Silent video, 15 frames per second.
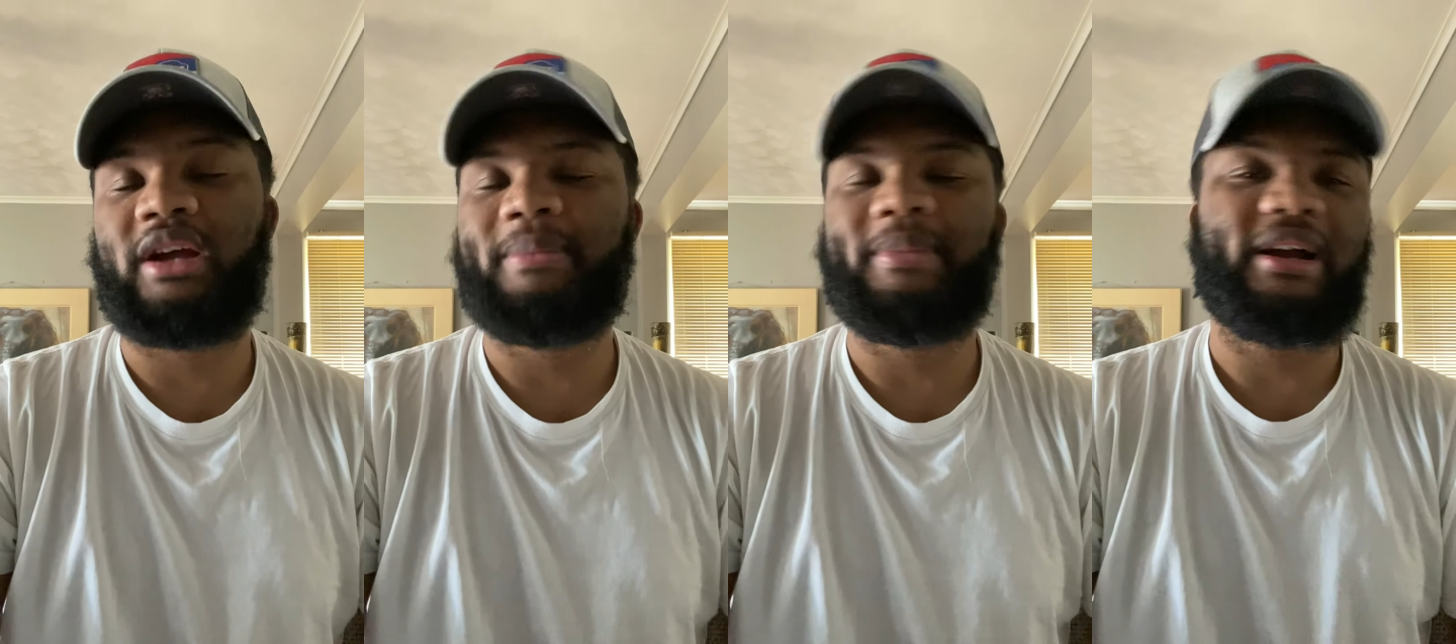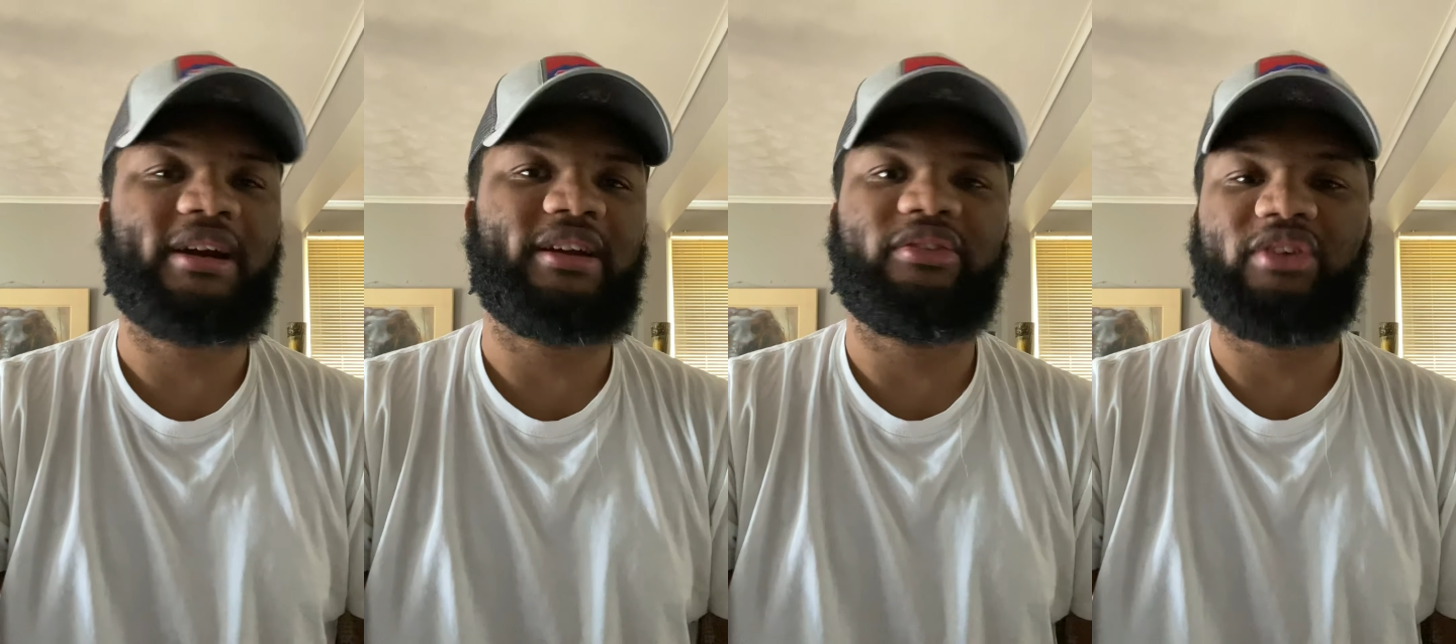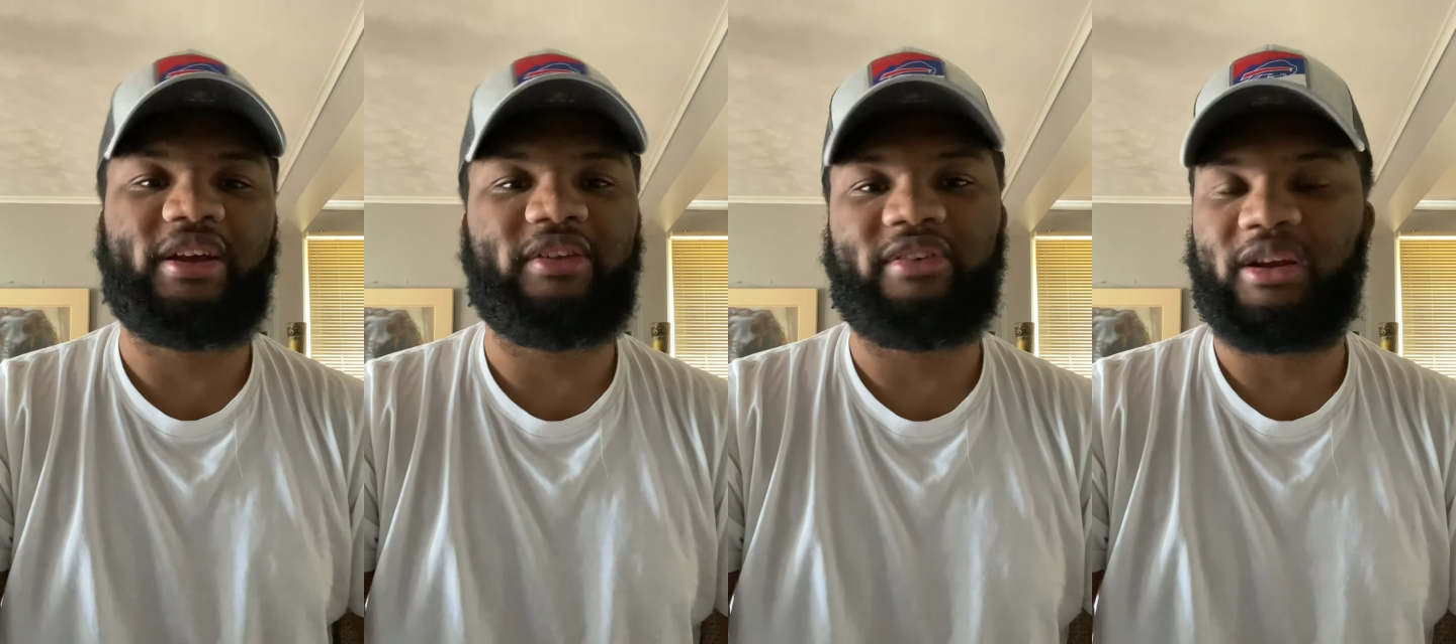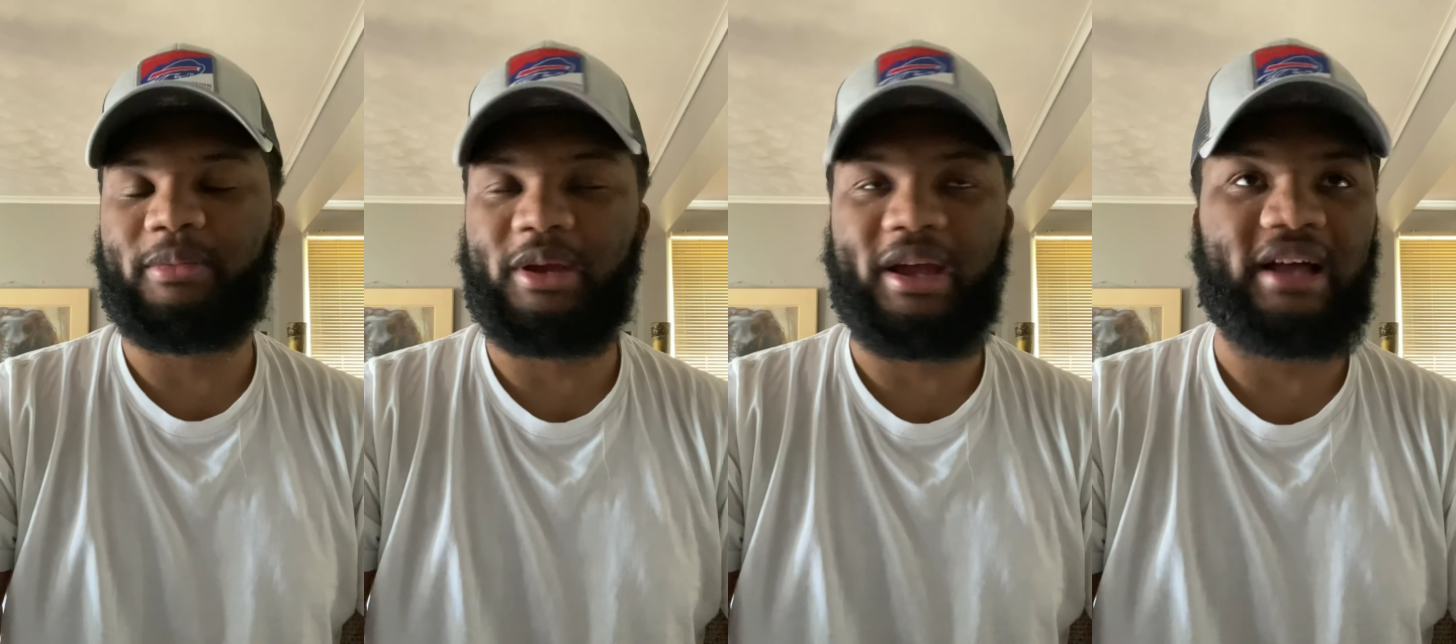I'm not going to say it's
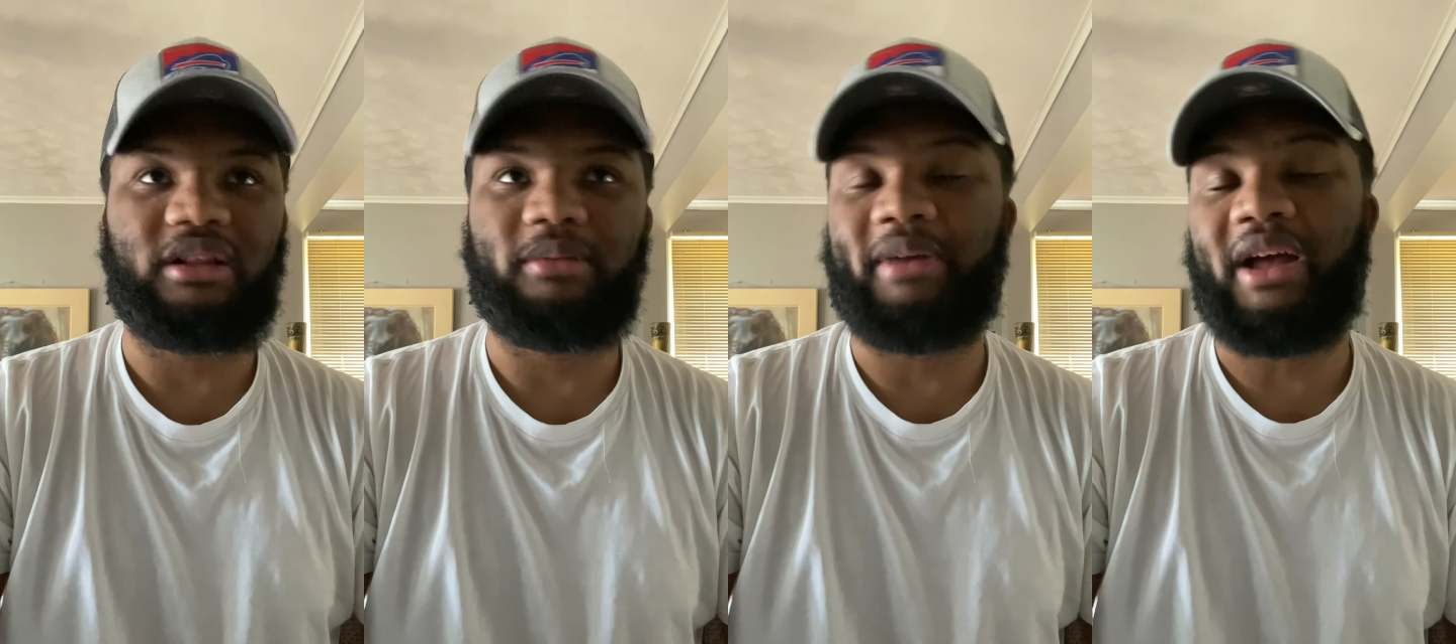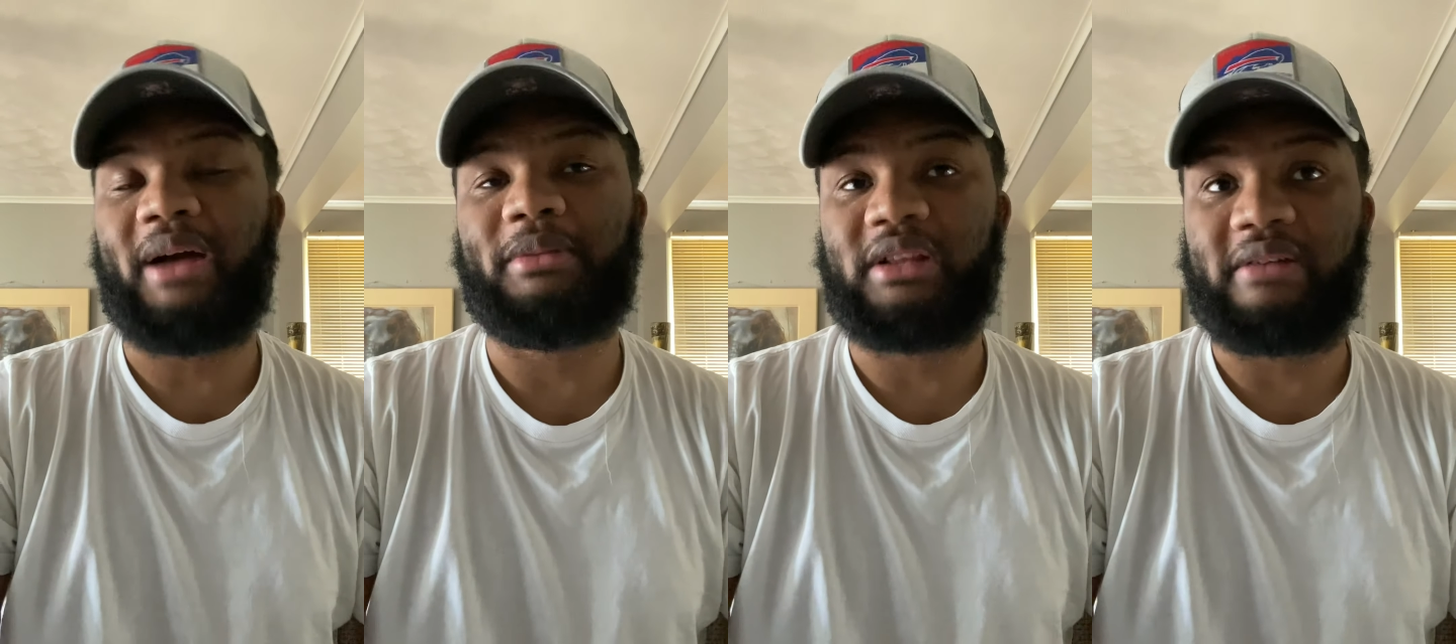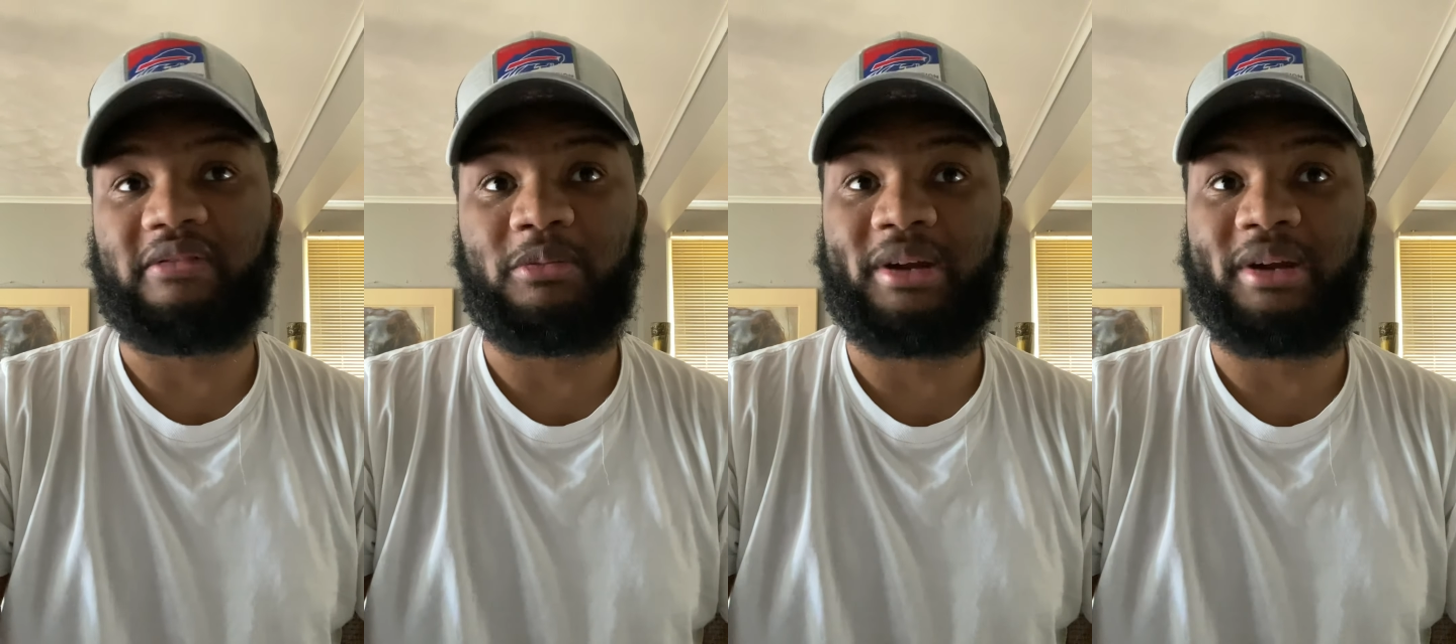going to be Alabama level,